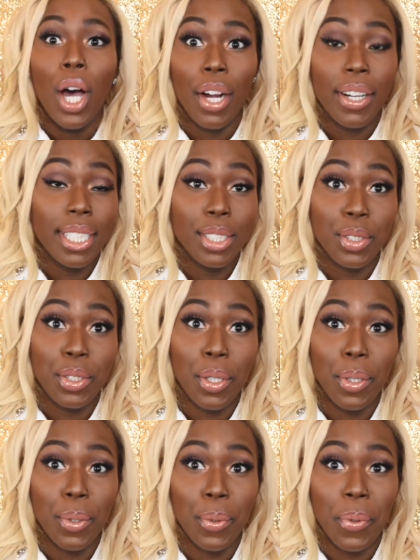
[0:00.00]
Alright,
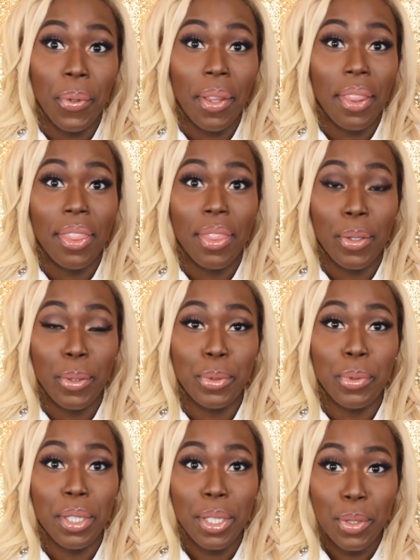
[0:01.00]
so
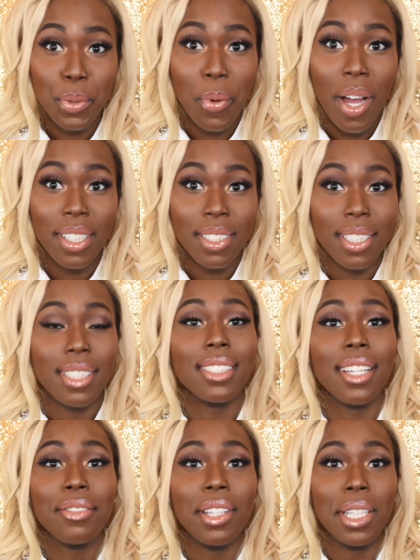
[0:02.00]
those were the
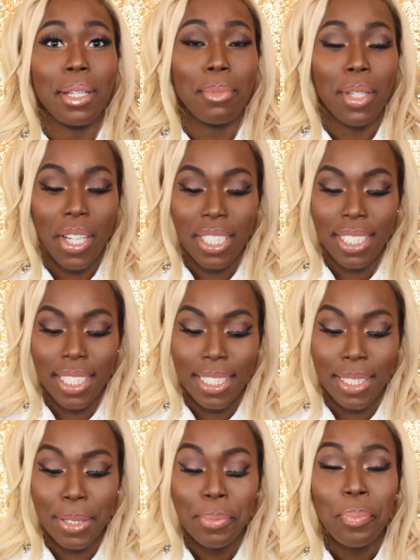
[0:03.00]
swatches of the lip
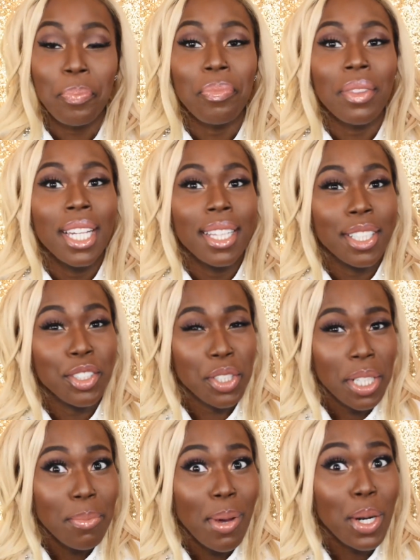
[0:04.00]
glosses. The
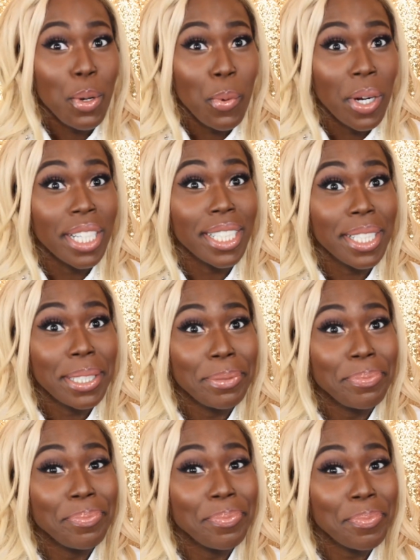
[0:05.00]
She Better Work,
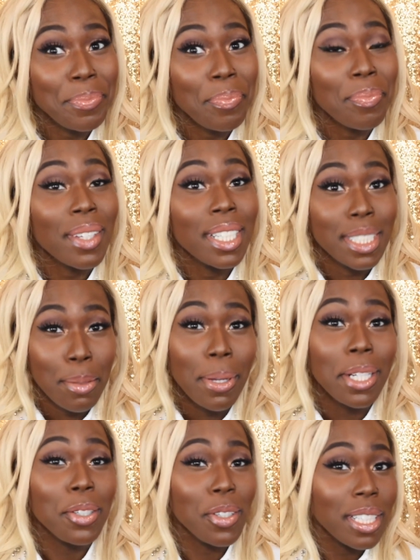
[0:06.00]

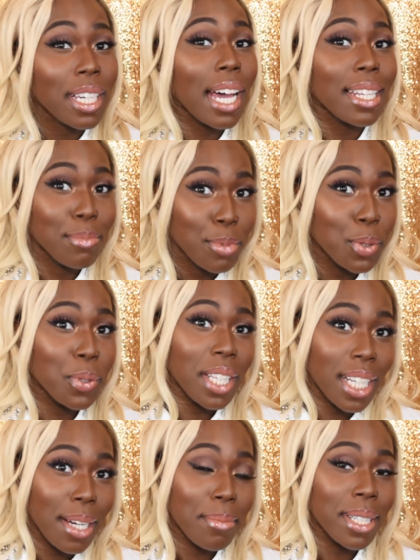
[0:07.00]
depending on the kind of mood
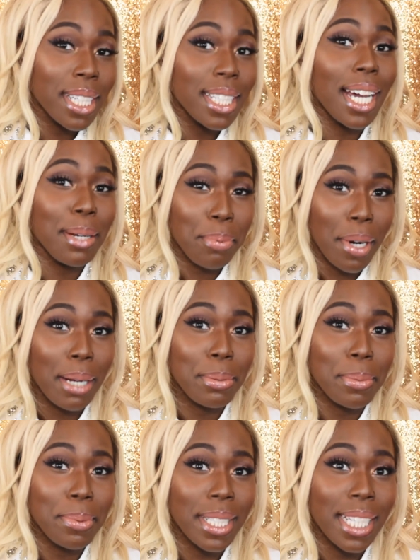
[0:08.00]
that I'm in, I
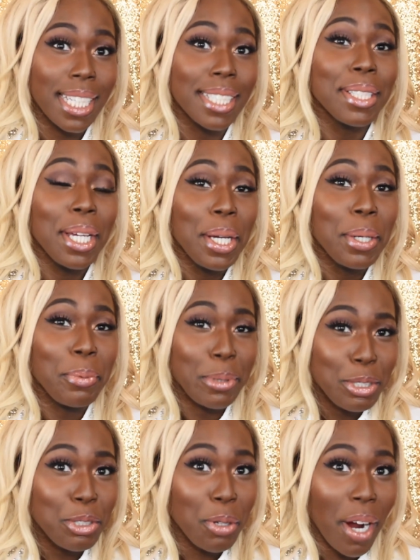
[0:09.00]
probably
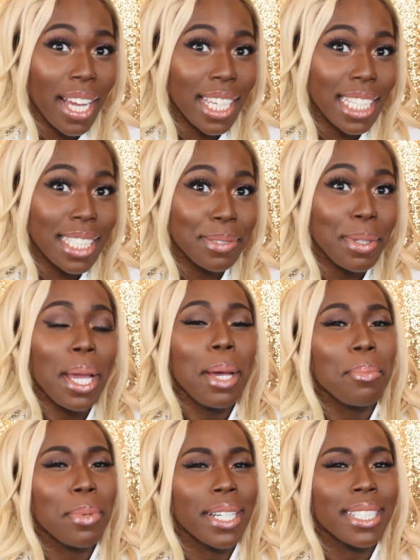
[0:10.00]
would try it,
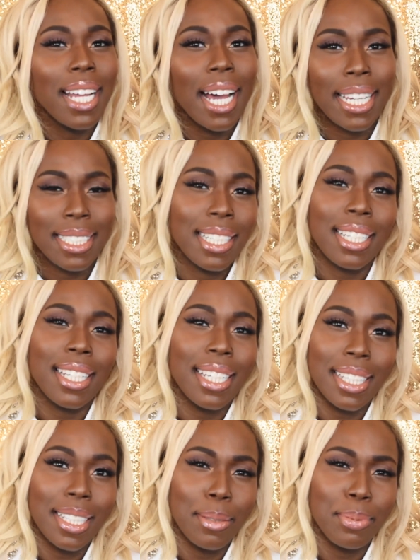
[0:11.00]
but I didn't
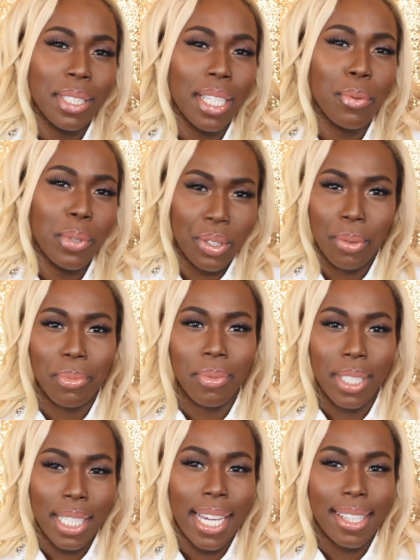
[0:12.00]
get the lipstick, which I'm
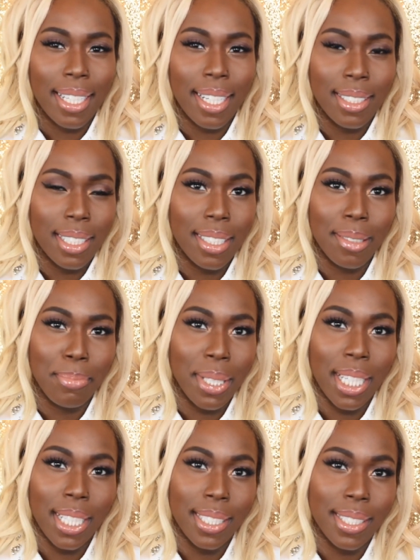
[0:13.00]
glad that I didn't,
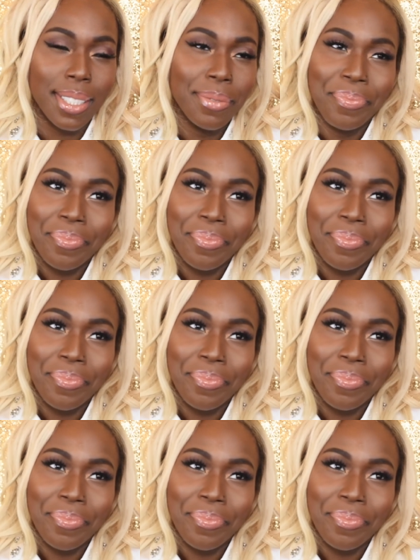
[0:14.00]
because